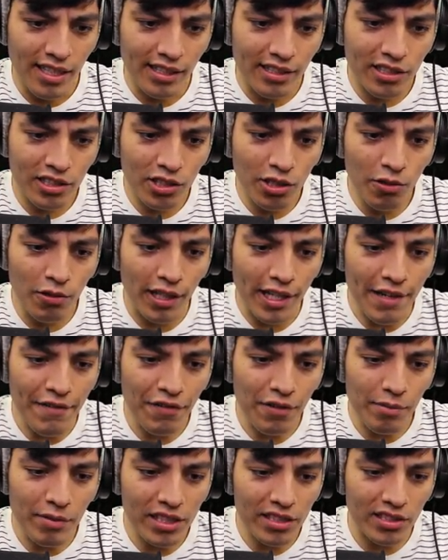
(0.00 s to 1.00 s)
It's too
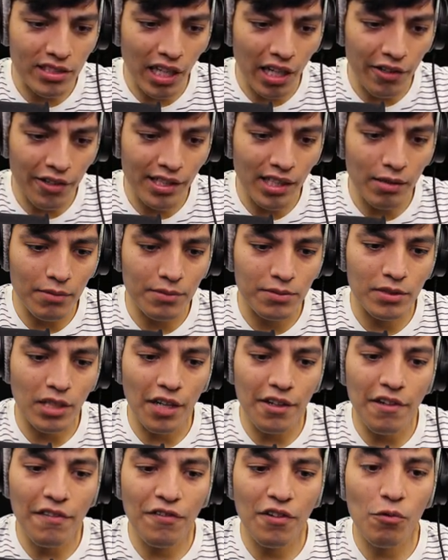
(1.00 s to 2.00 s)
late for me. Sorry, I'm
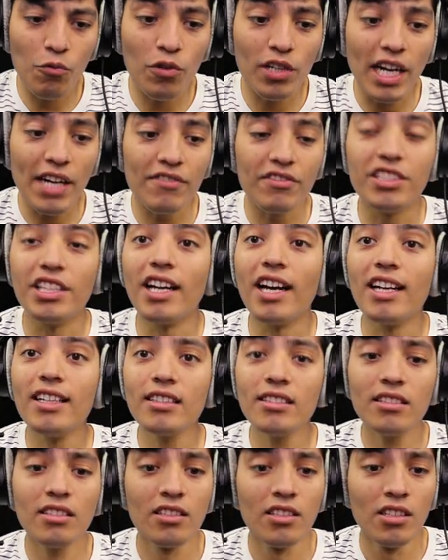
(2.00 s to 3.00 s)
sorry for what I've
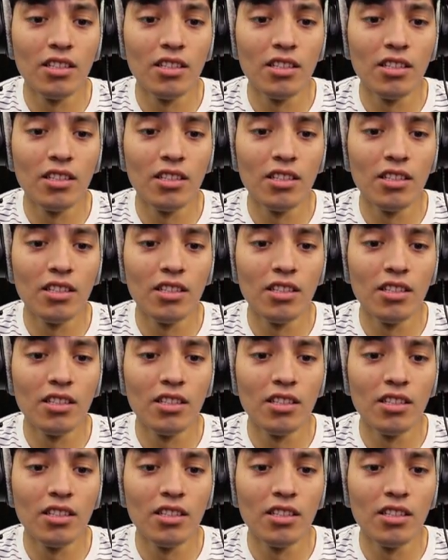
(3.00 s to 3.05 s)
done.